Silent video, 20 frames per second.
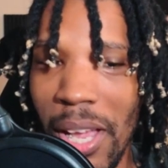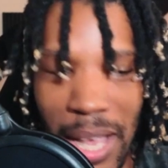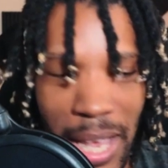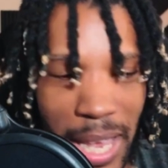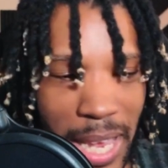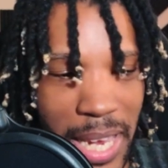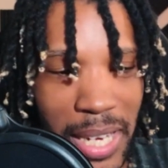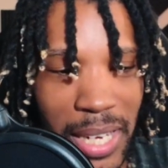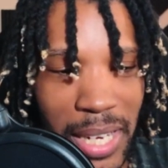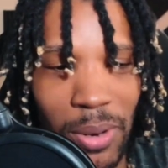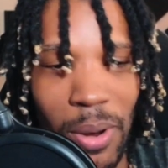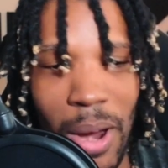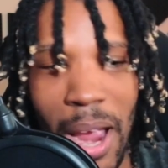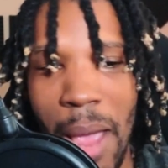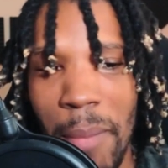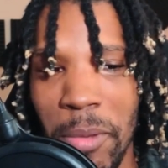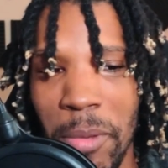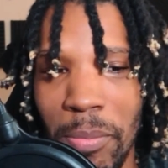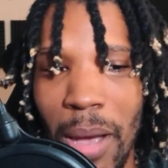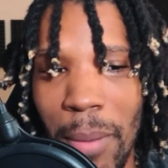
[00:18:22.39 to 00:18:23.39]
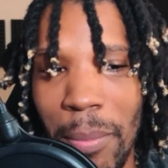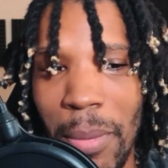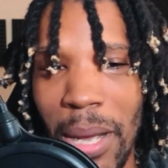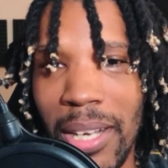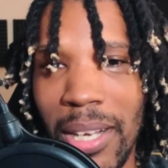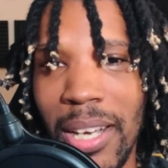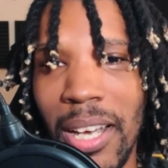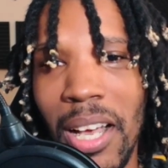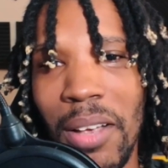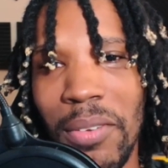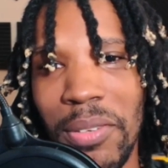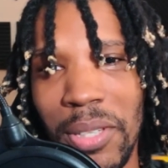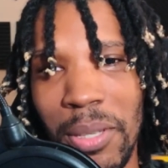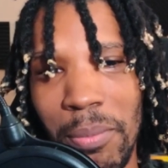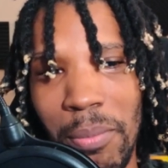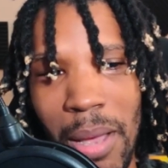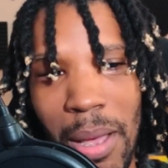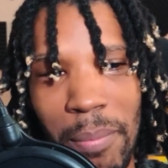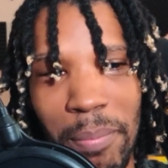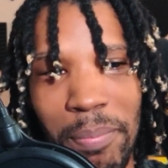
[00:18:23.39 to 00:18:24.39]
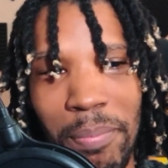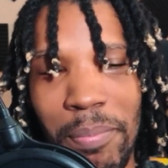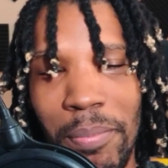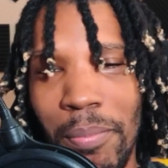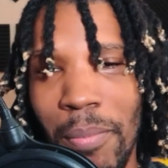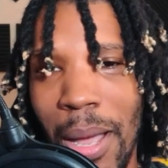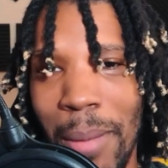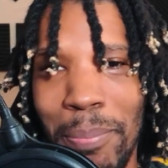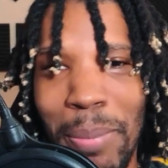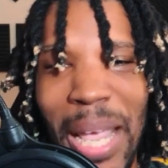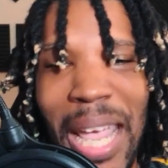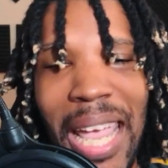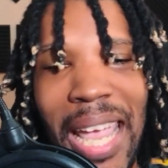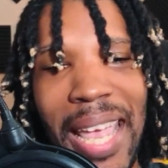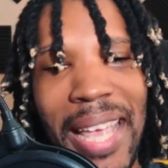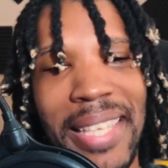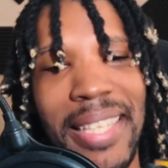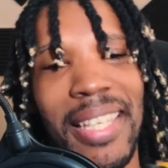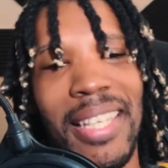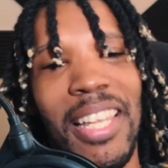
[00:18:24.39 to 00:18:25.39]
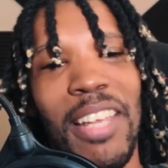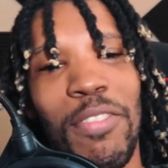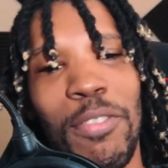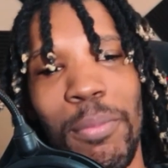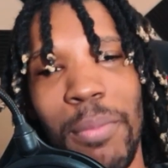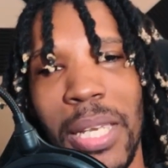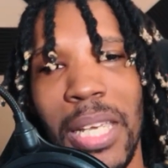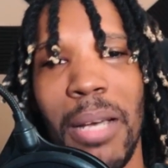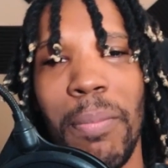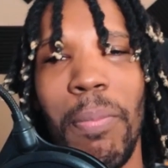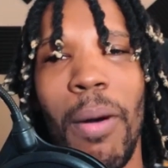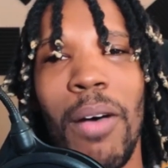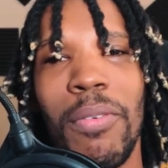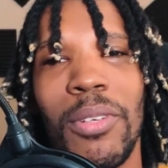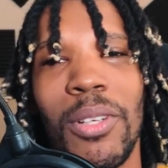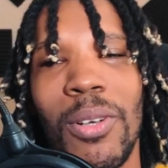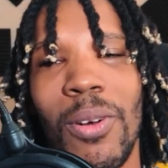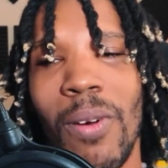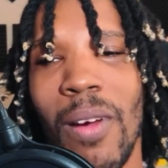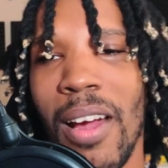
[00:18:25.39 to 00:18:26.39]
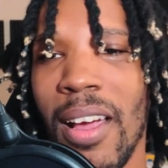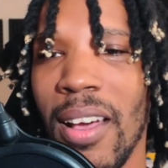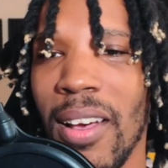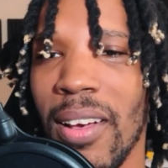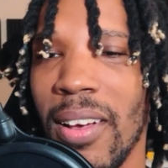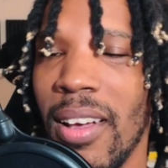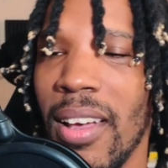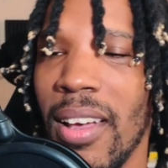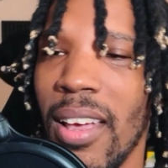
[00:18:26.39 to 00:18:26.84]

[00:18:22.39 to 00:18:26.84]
He grabbed me by my cuffs and my pants and lifted me up off the ground,